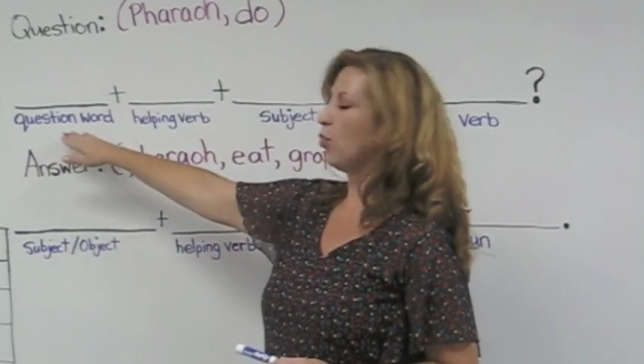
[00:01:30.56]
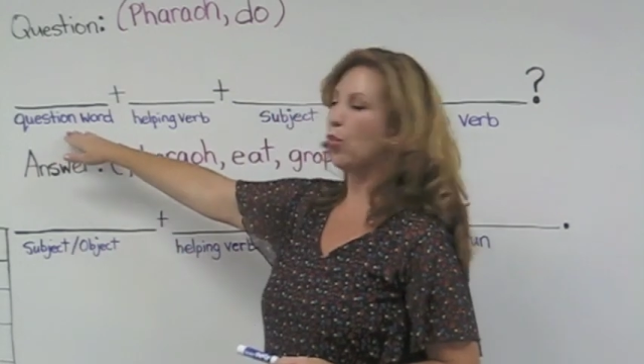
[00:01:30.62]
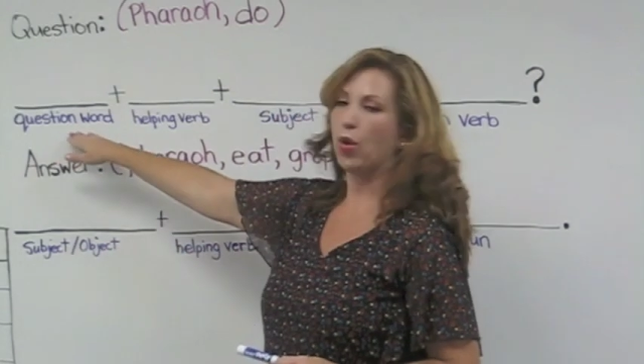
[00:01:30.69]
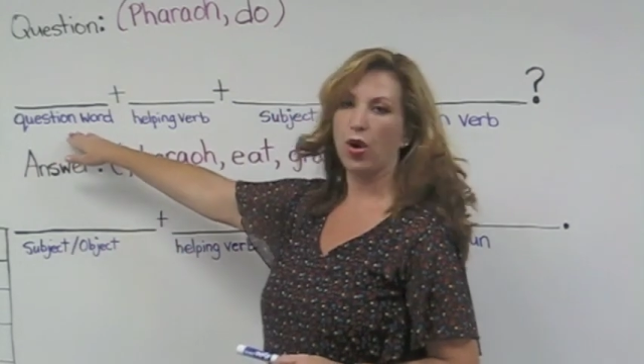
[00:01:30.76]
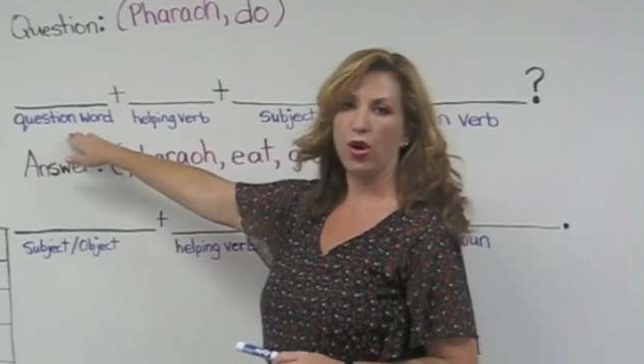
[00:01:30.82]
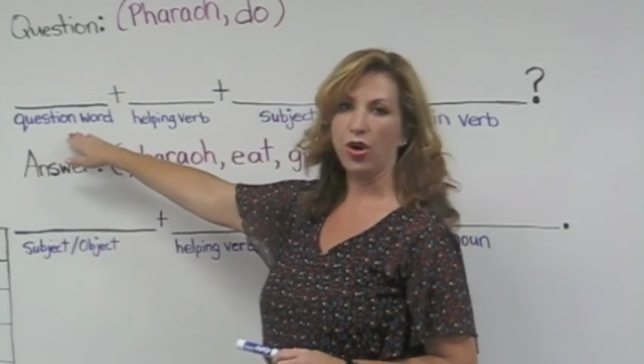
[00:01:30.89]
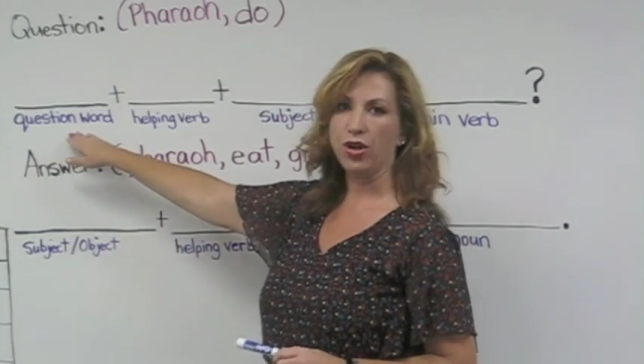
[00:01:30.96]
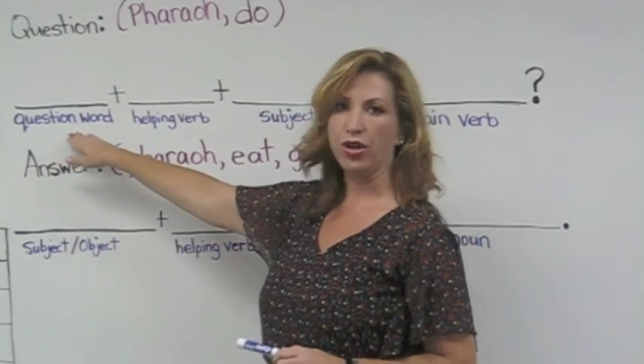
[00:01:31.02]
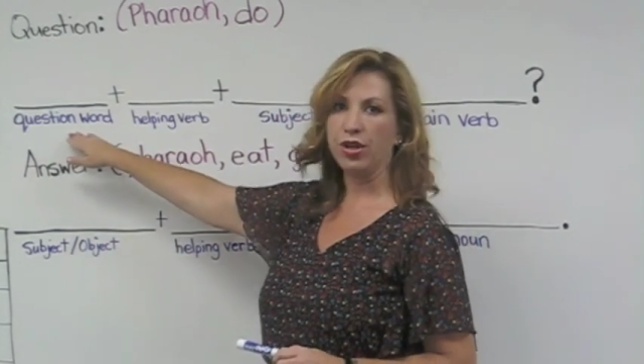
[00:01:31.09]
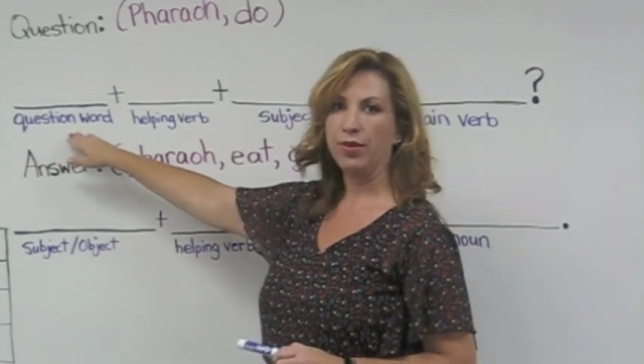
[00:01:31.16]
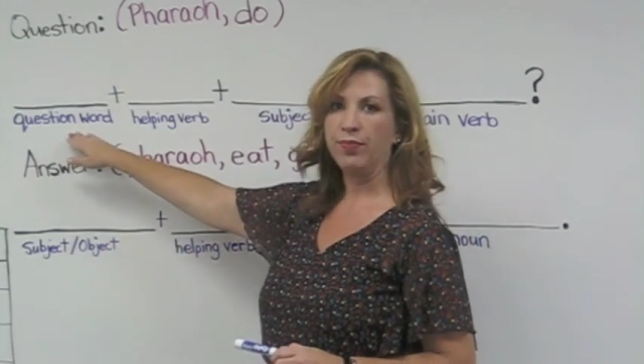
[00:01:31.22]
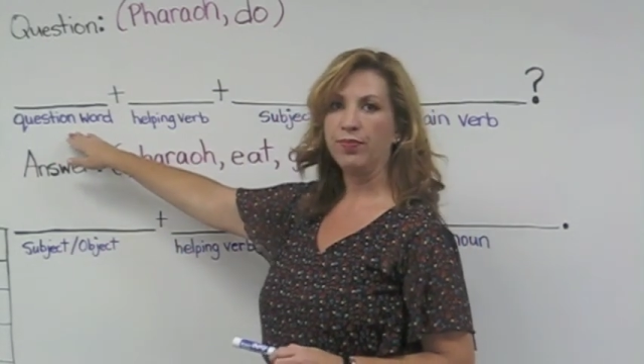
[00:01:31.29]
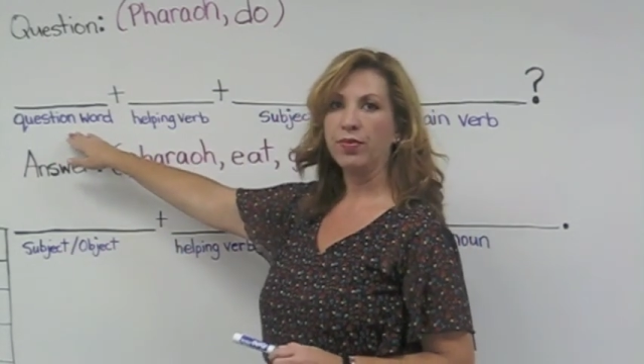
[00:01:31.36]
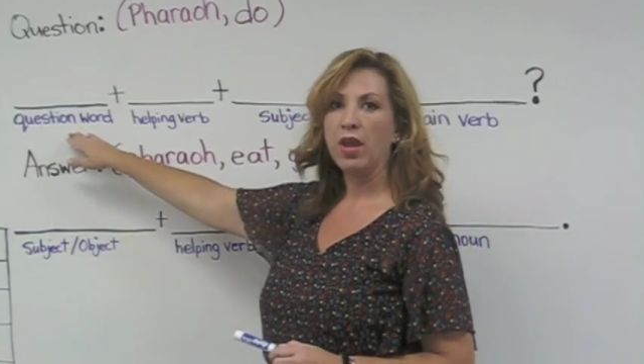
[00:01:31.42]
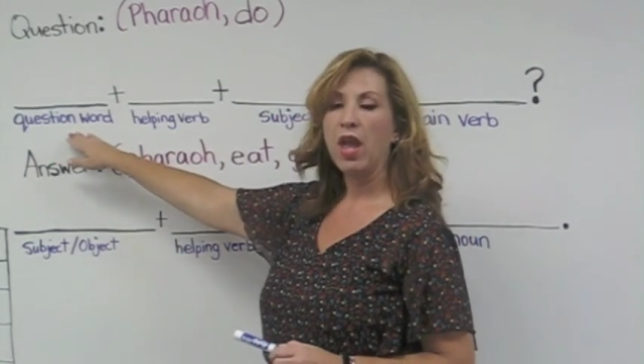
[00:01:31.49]
word.
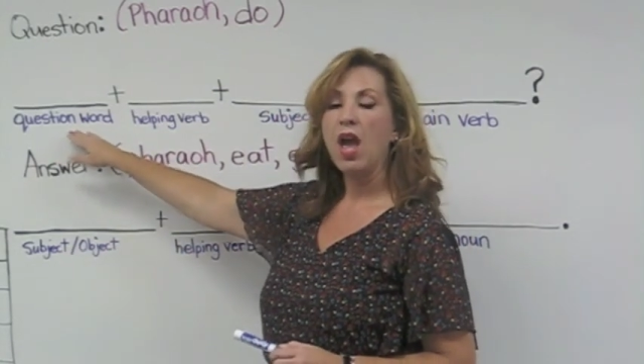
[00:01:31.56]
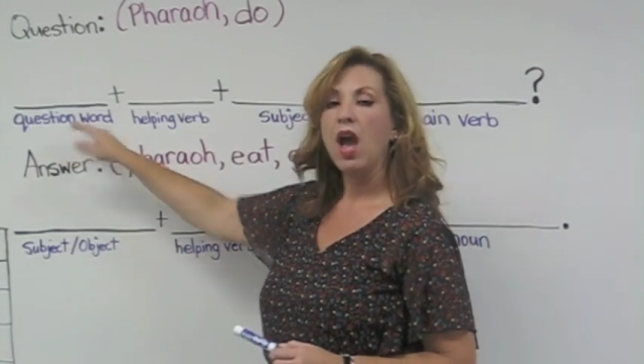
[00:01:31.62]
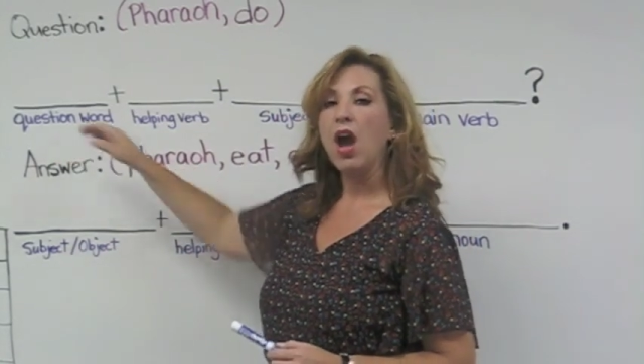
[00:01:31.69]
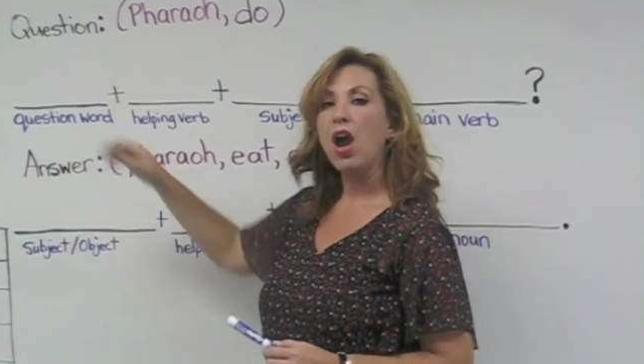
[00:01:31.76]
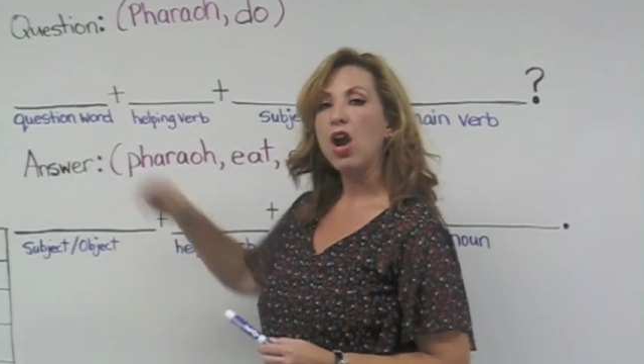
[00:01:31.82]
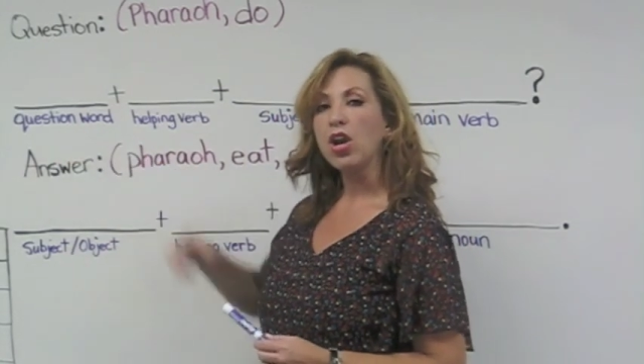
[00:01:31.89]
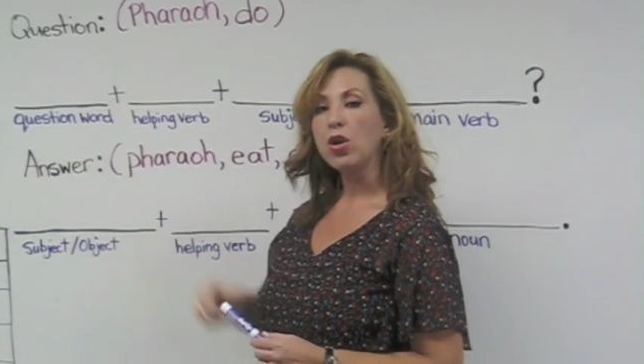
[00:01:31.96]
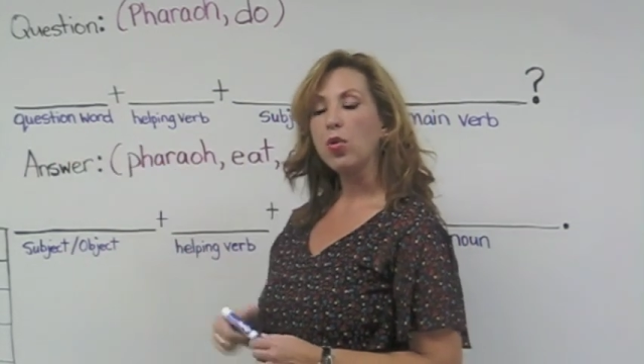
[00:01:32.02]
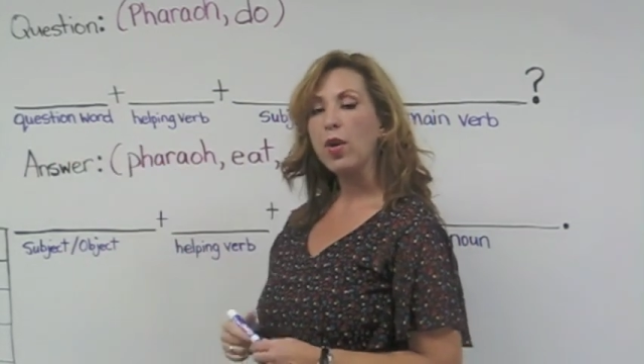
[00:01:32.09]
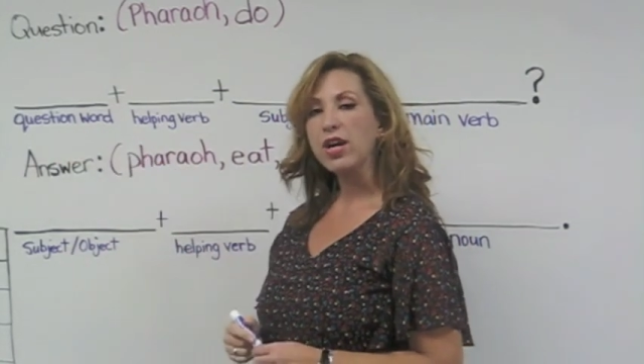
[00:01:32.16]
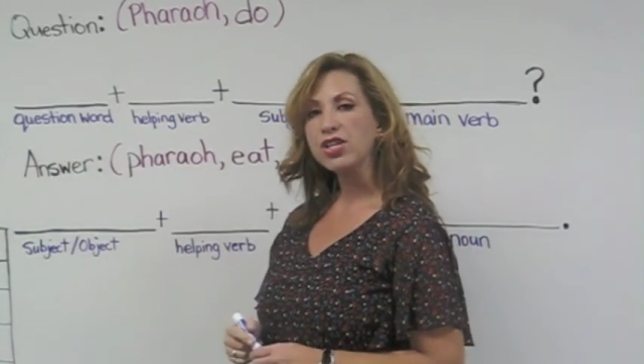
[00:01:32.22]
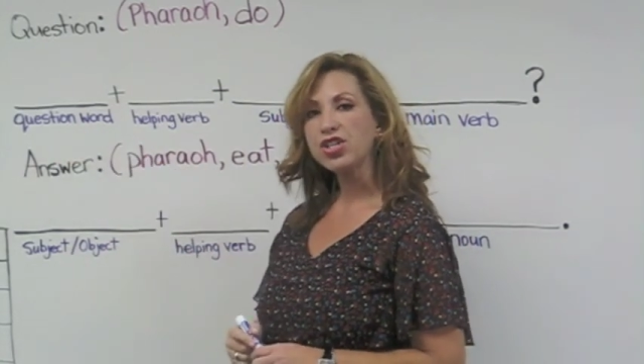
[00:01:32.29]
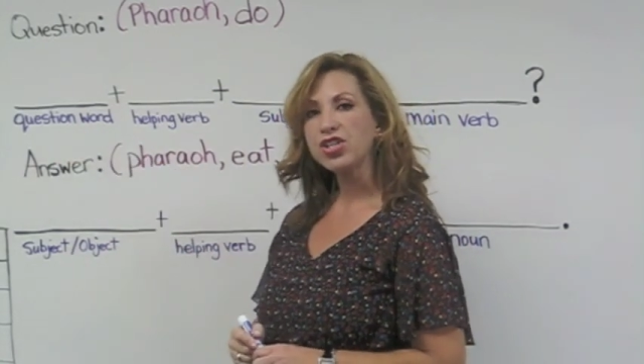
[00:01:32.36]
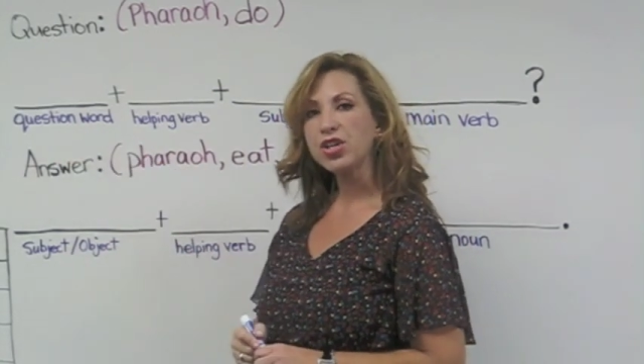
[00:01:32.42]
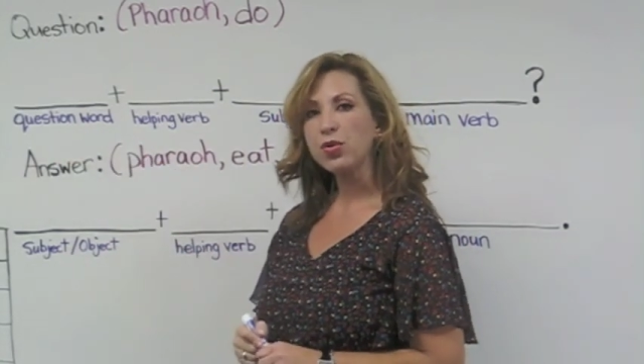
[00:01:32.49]
Our
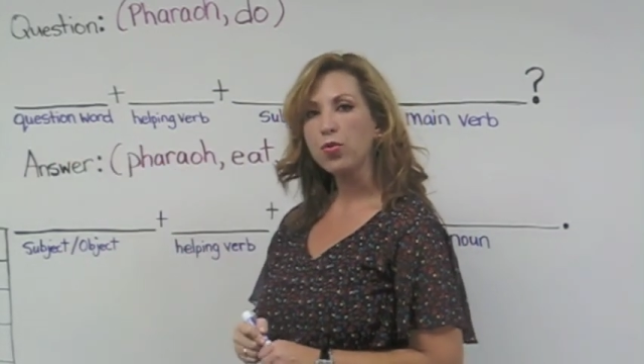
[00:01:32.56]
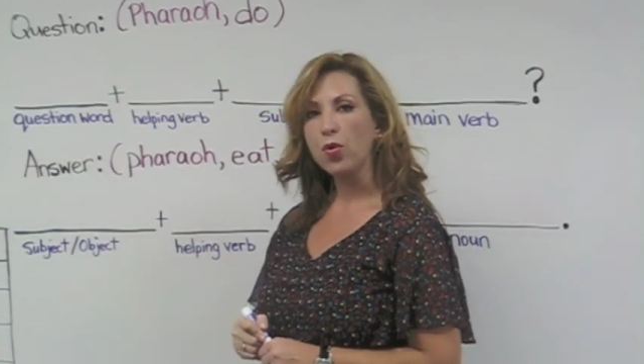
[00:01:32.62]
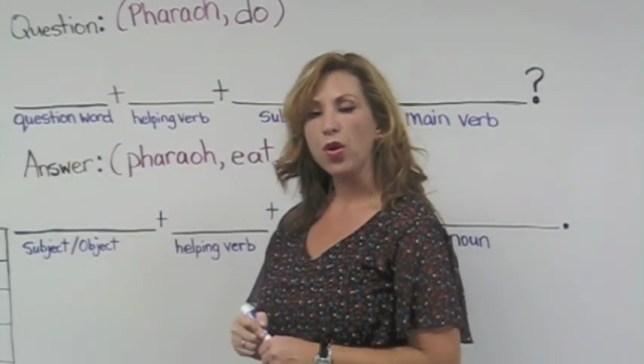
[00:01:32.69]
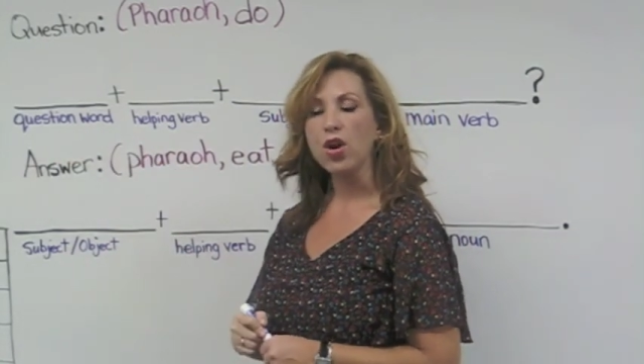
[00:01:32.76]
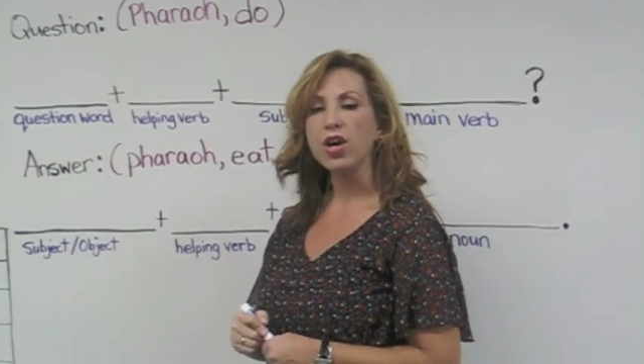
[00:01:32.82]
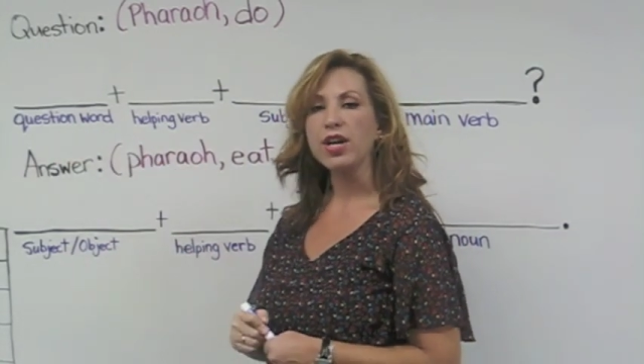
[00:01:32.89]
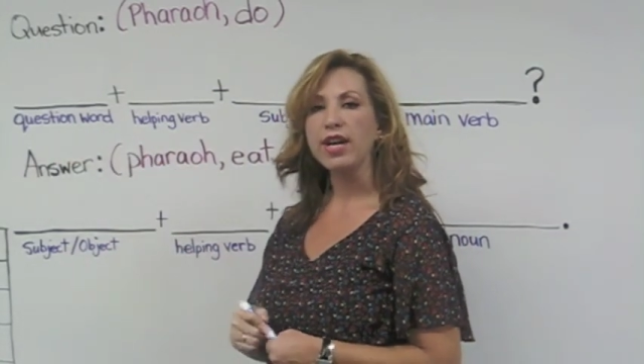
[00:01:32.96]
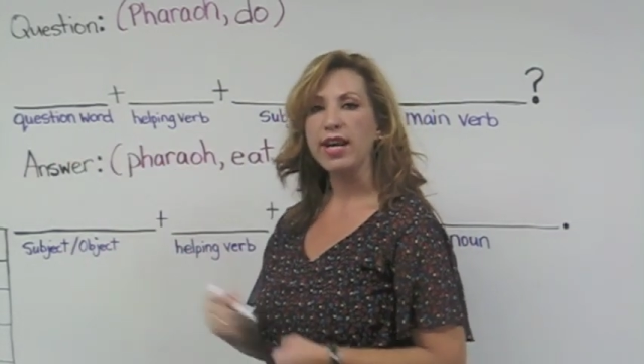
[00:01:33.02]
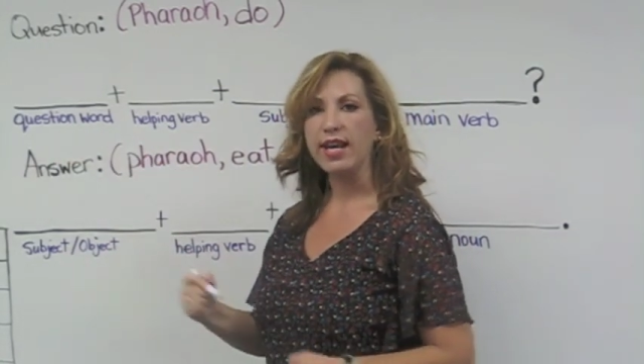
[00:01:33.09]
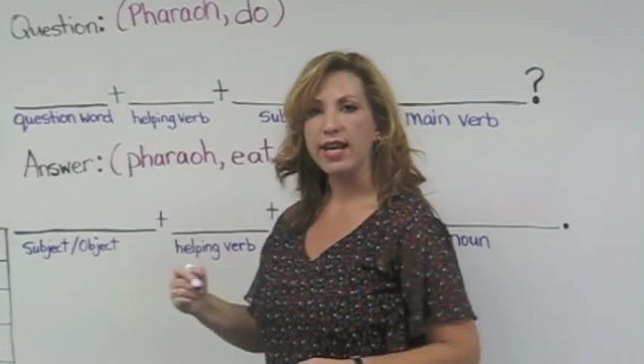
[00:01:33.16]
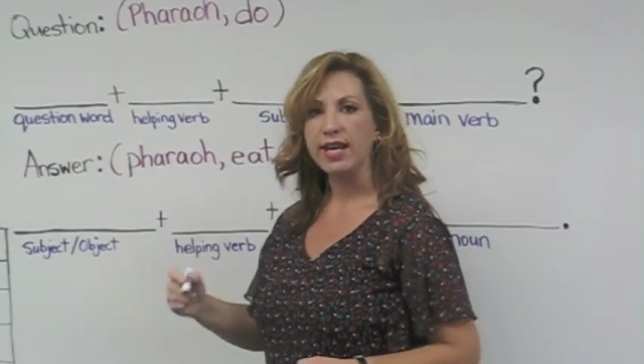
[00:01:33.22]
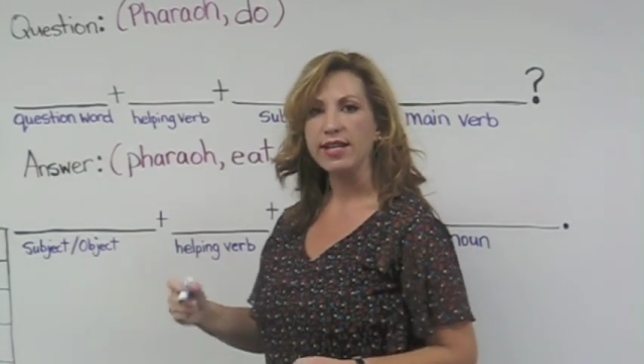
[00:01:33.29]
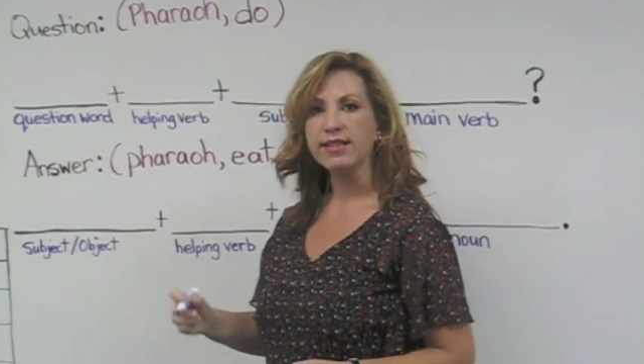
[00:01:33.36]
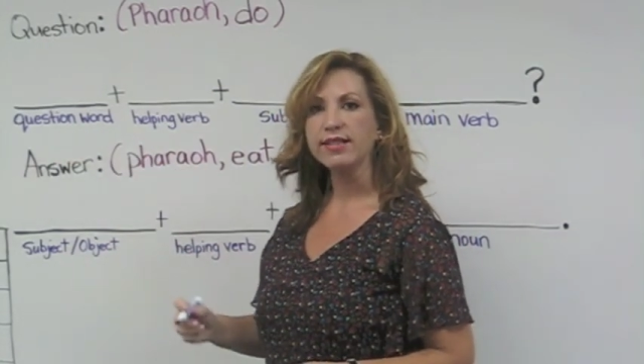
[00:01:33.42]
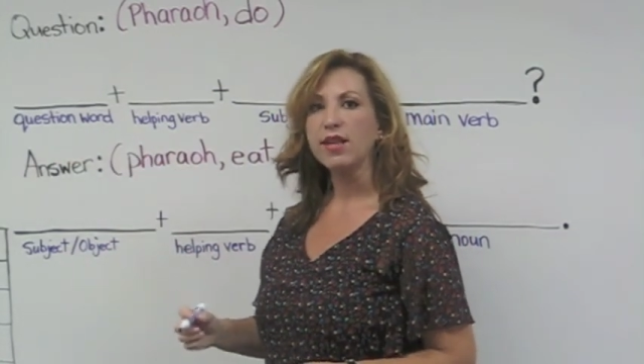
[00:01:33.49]
question word
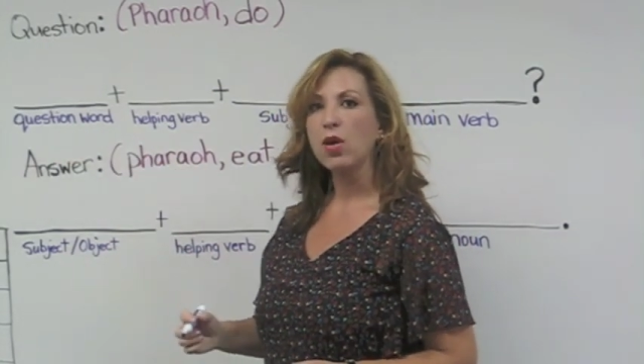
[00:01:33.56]
is